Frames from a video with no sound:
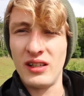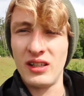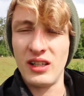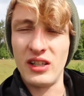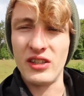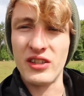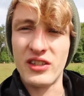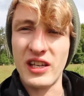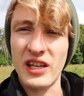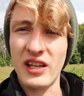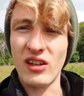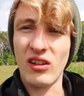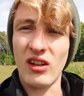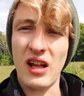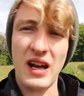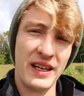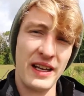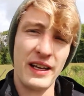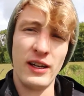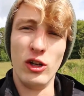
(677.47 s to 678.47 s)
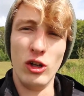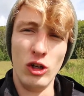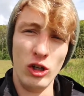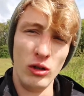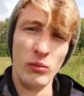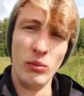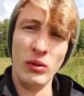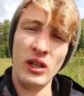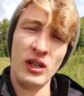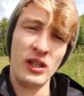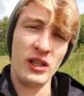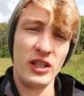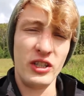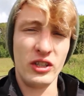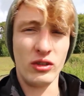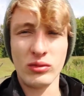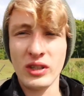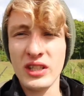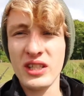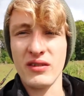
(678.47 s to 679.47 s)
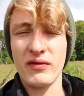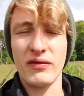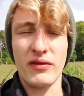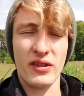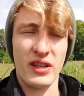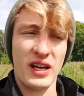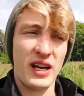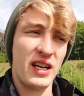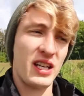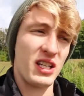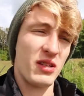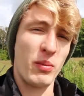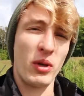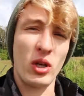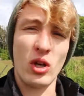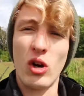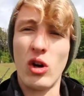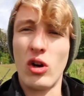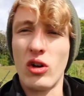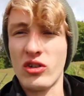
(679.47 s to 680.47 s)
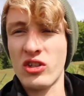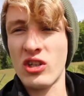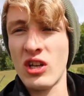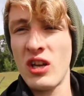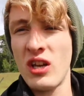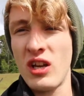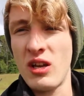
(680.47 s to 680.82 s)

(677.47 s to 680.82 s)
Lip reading: until I get home, and the reason for that is because